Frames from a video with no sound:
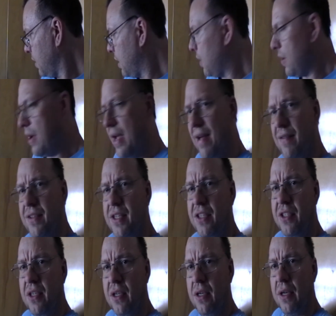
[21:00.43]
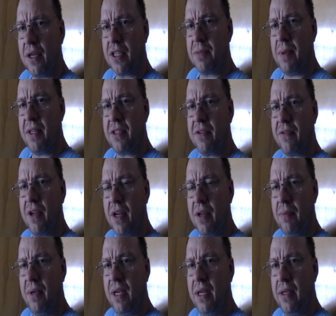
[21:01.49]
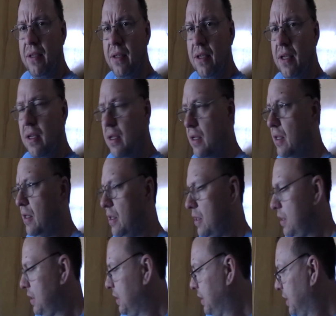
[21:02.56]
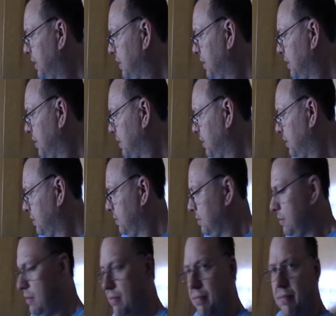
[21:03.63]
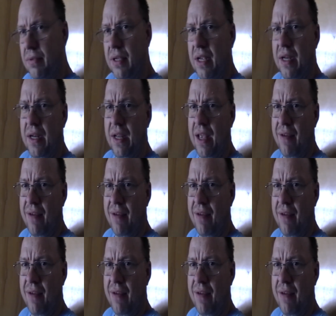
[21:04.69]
You know, having such an expensive cut of meat and then kind of